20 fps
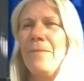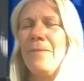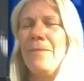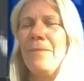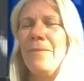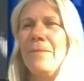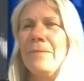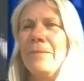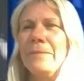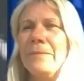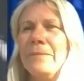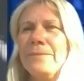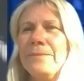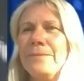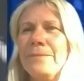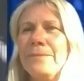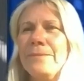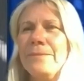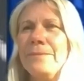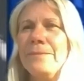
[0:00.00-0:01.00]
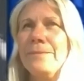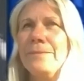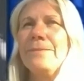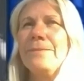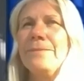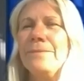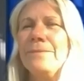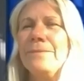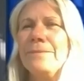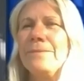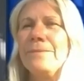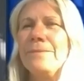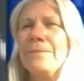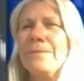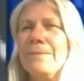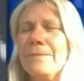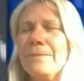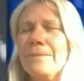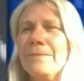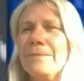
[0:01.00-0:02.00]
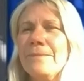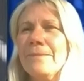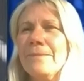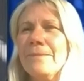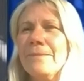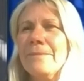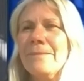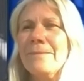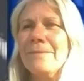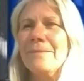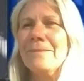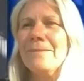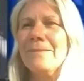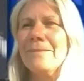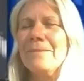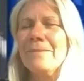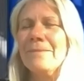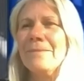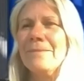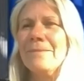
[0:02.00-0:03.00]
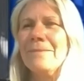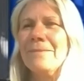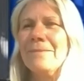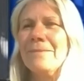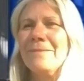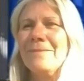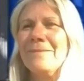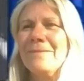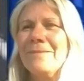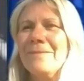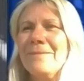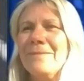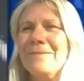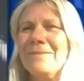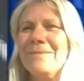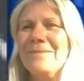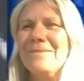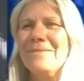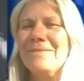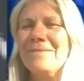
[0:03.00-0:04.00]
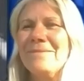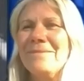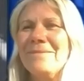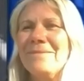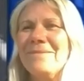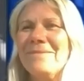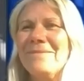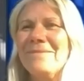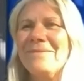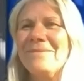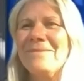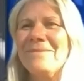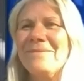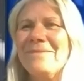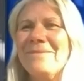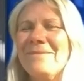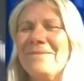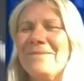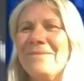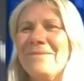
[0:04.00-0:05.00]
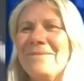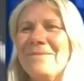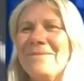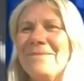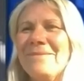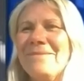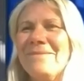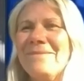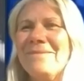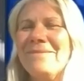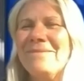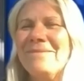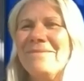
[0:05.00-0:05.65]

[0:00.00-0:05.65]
[no speech]